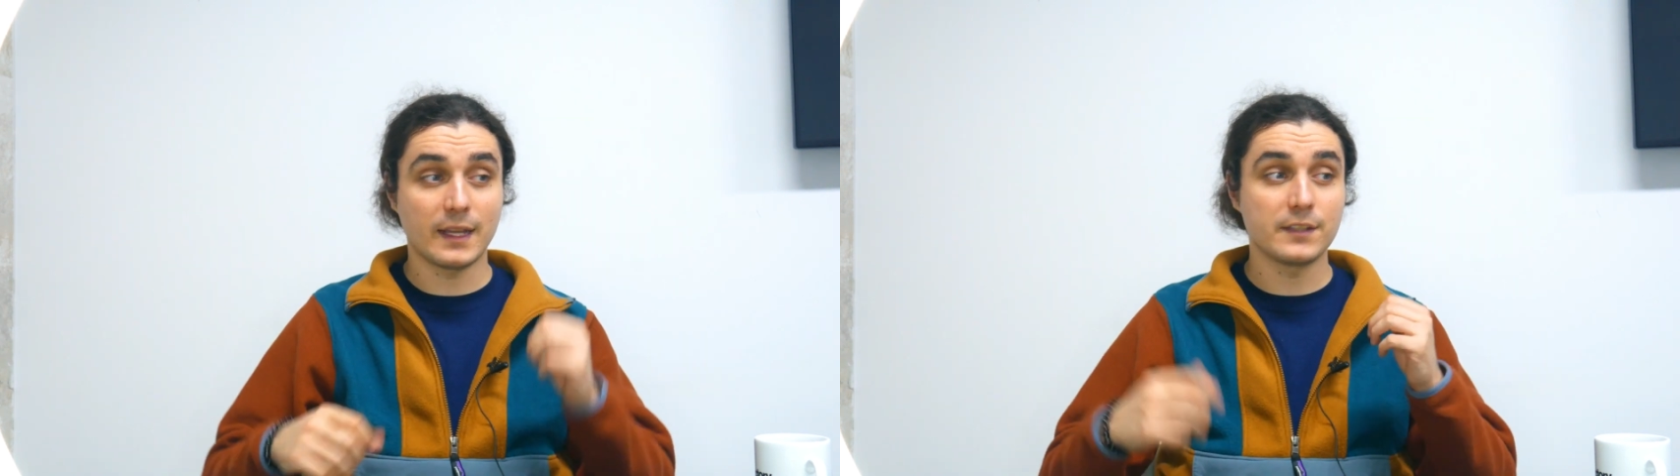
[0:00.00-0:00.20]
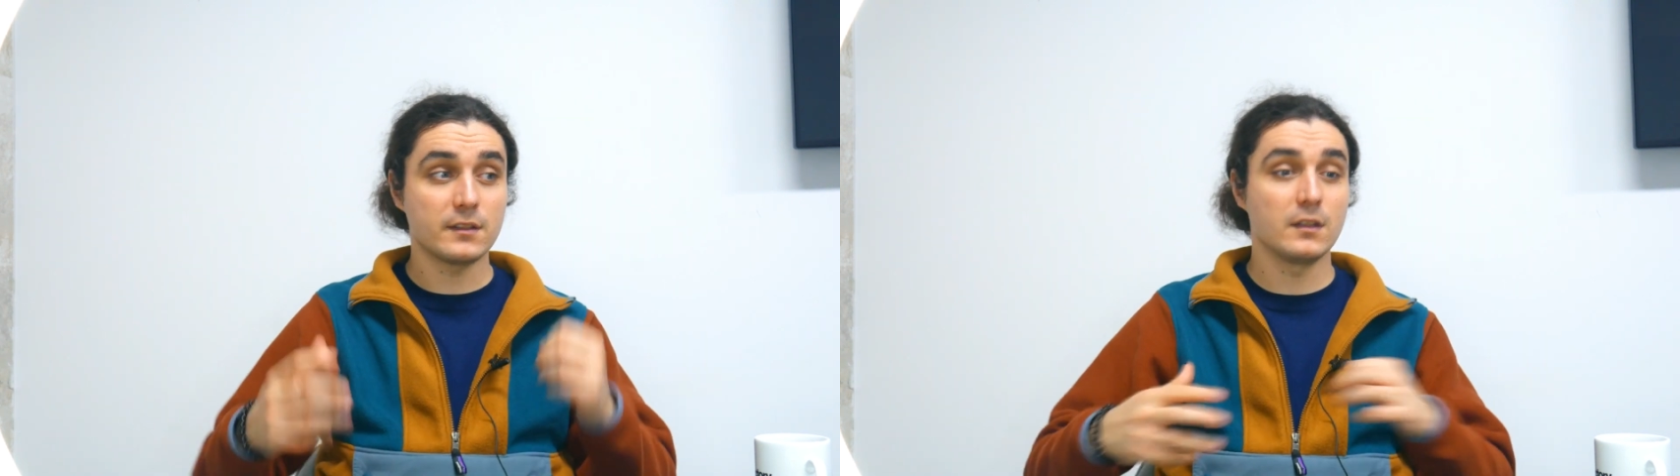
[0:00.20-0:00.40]

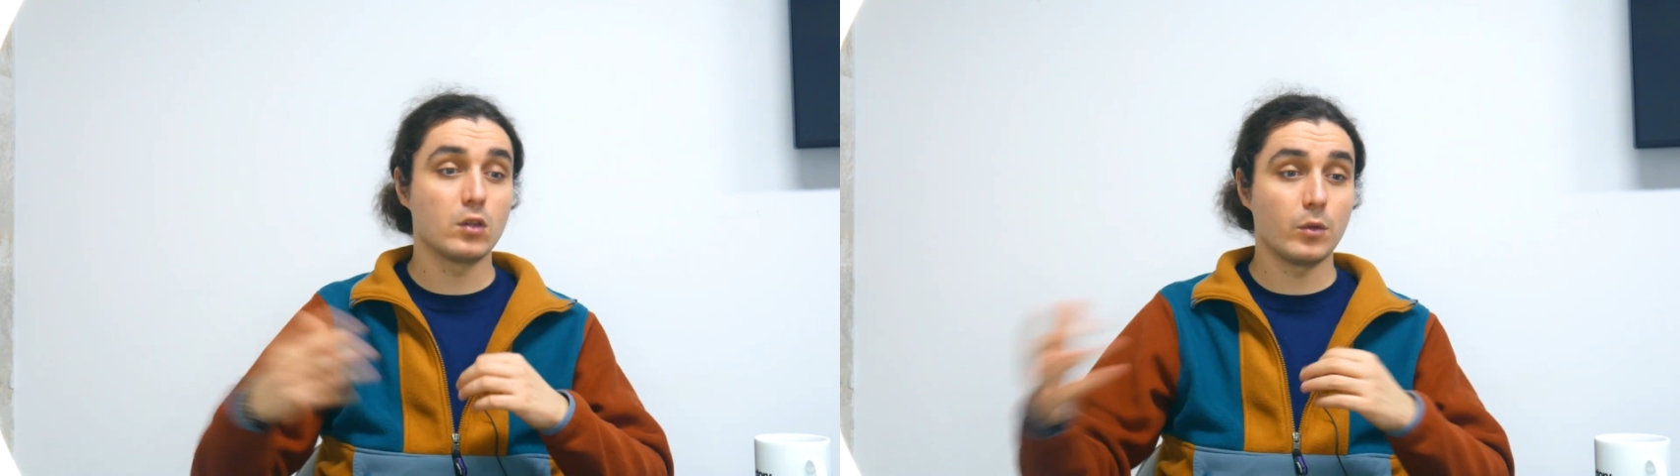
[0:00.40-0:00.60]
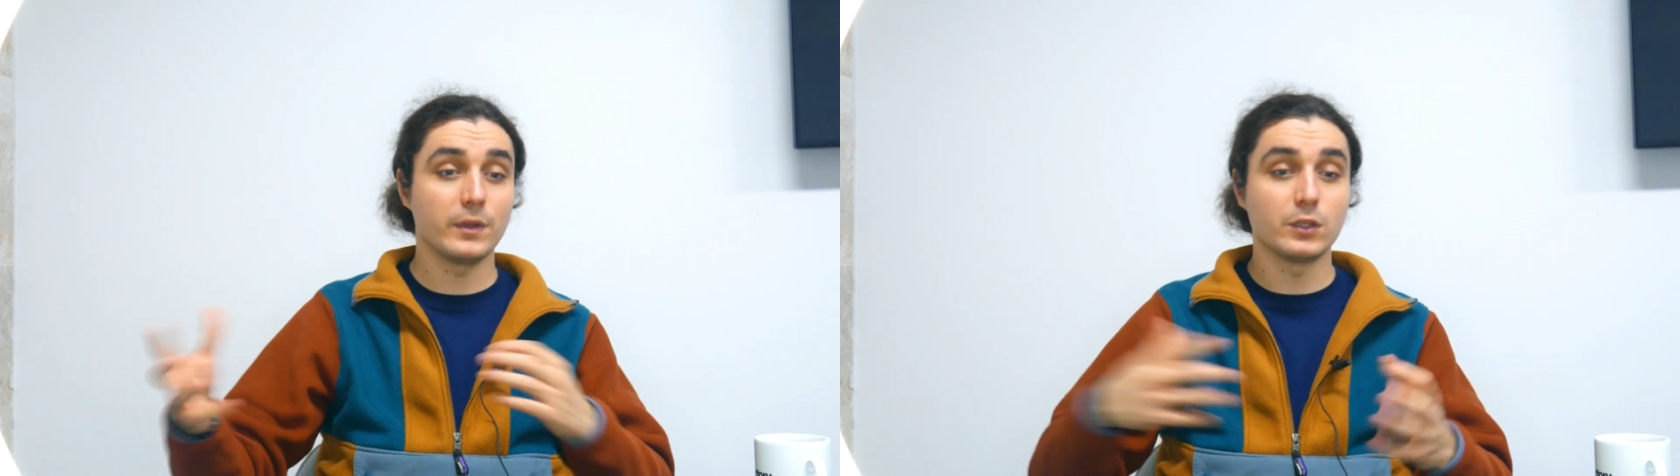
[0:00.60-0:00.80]
I just need
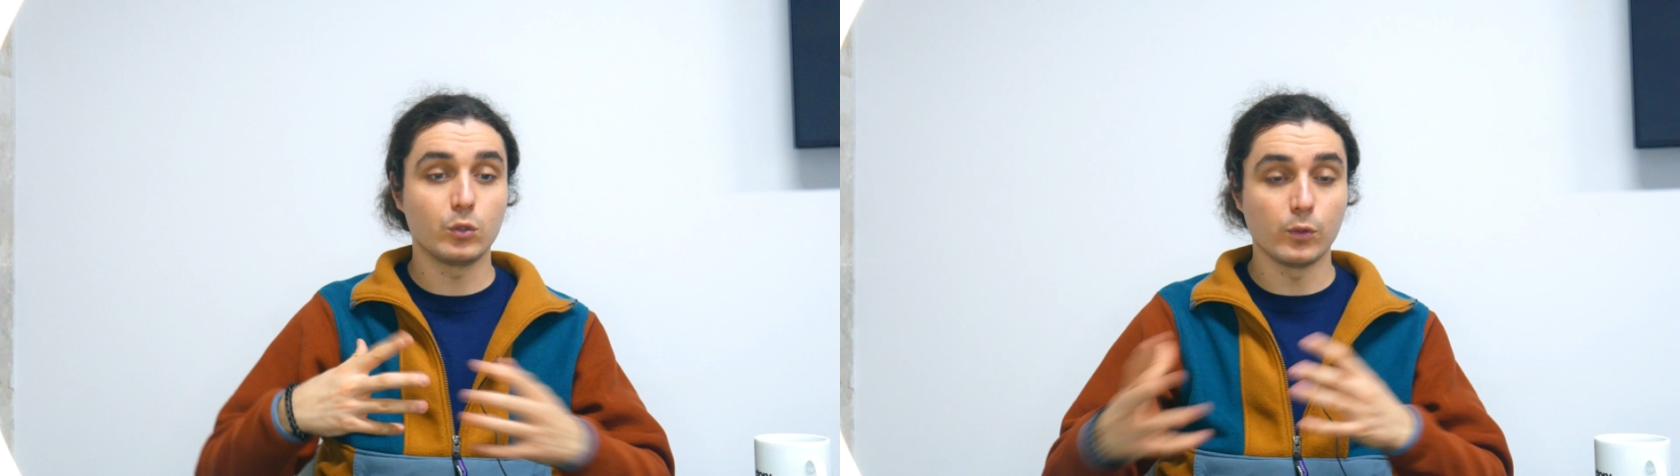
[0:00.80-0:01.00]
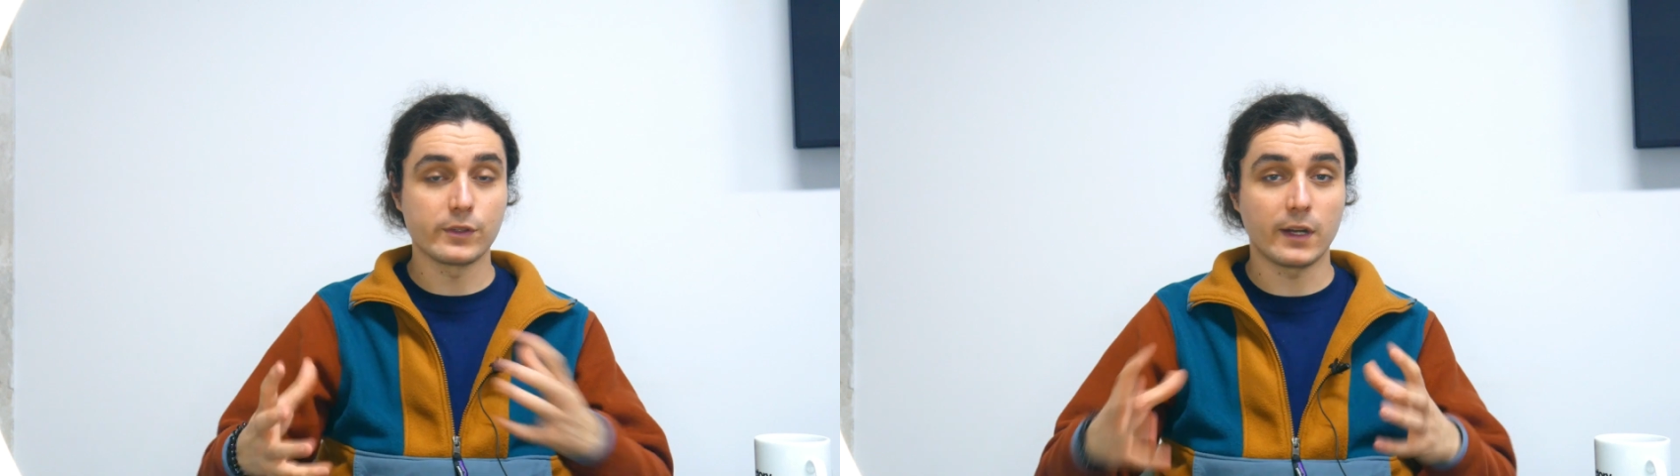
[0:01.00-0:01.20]
to know what the
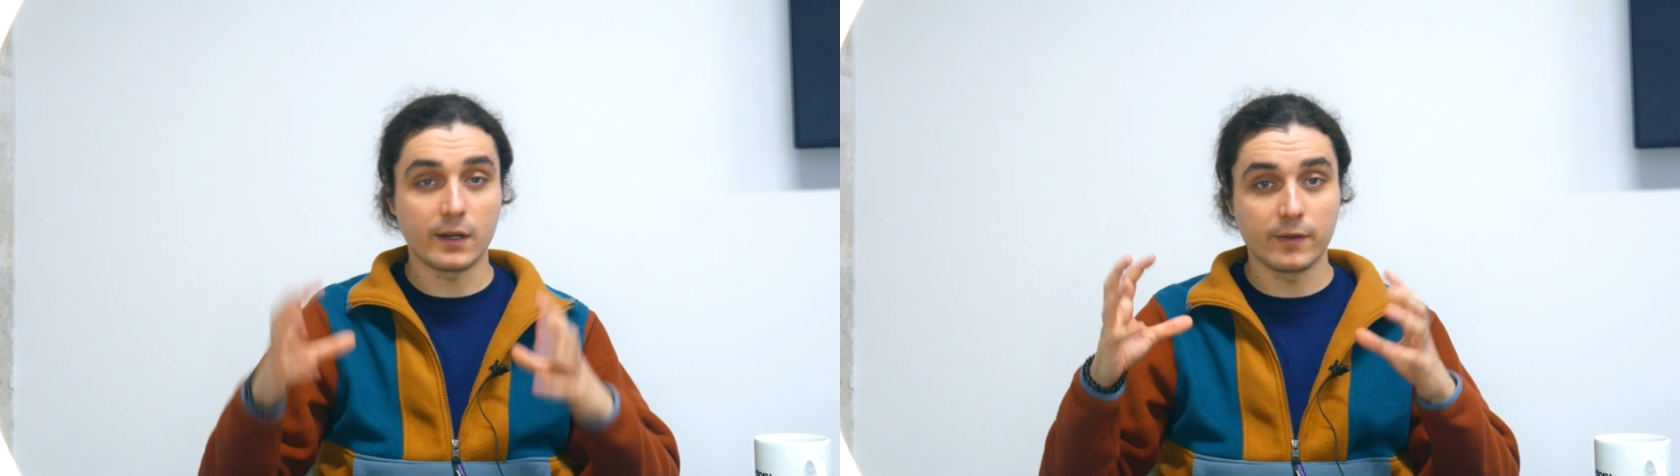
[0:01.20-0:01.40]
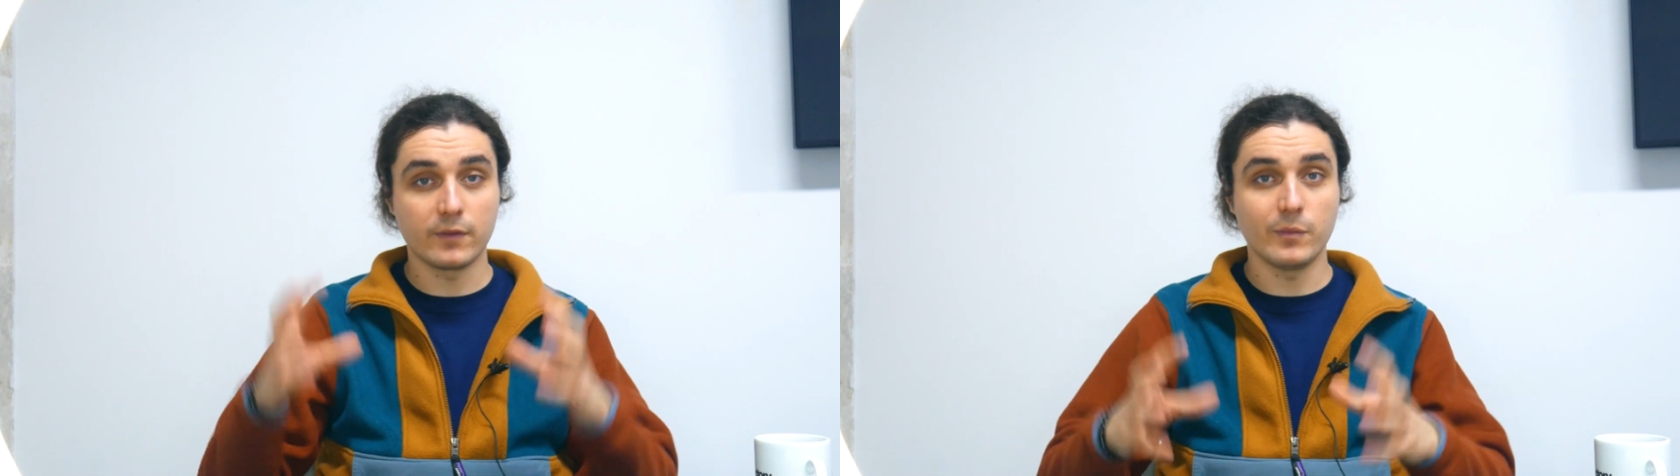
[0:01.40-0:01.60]
tools
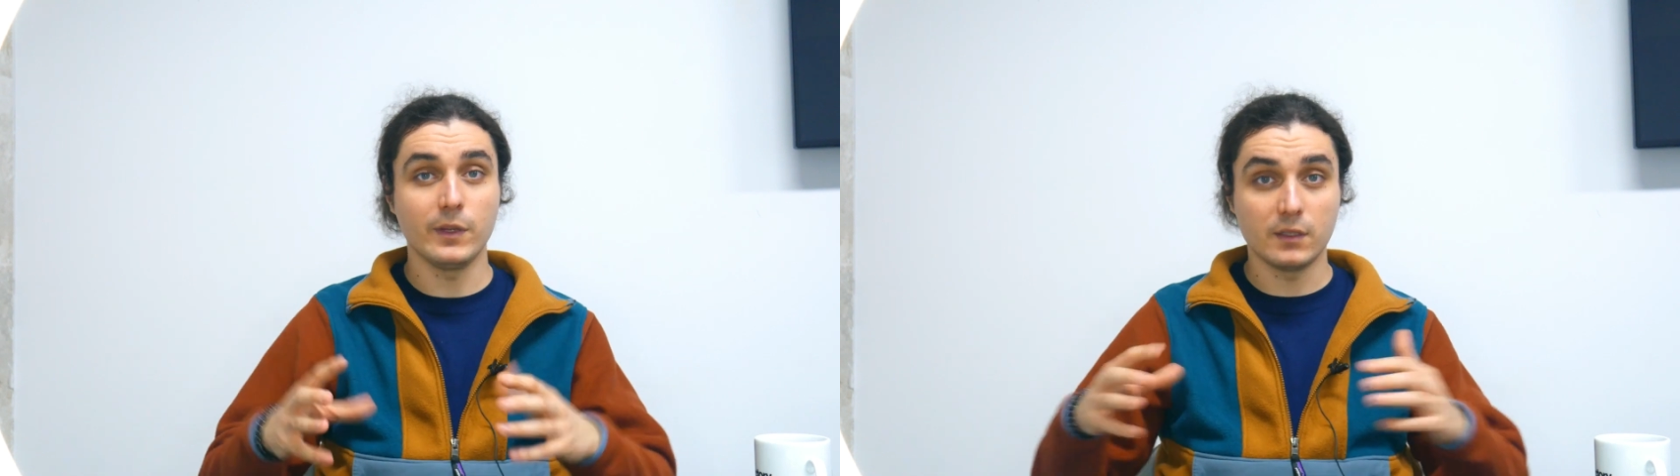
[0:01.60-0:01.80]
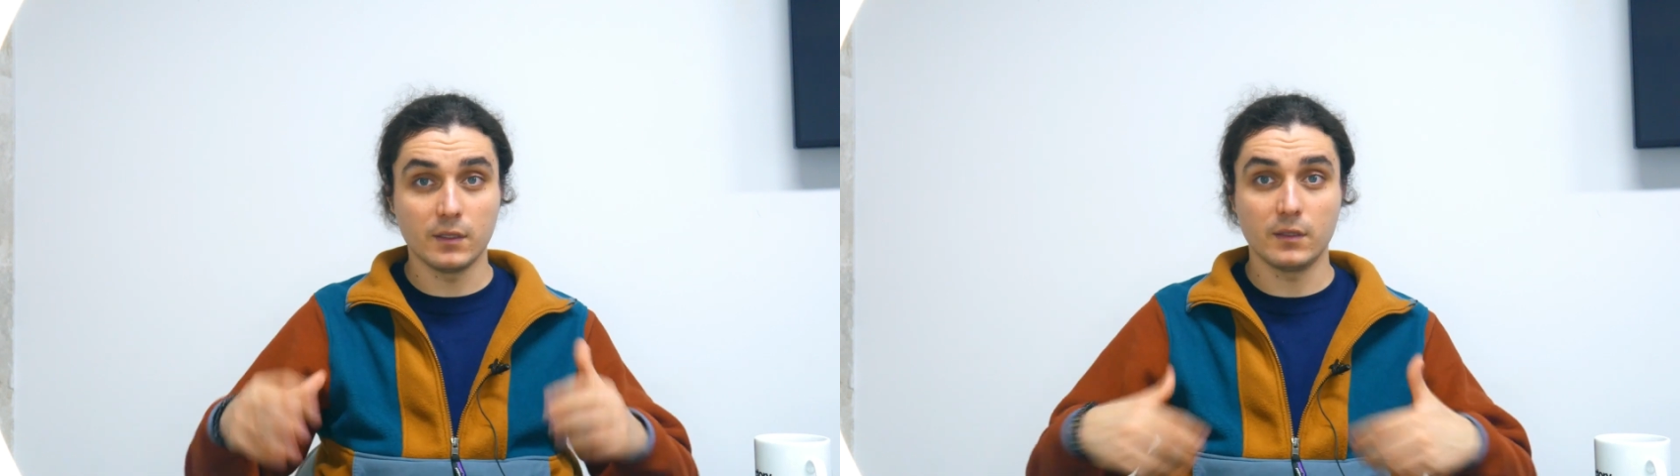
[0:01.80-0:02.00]
are for me to,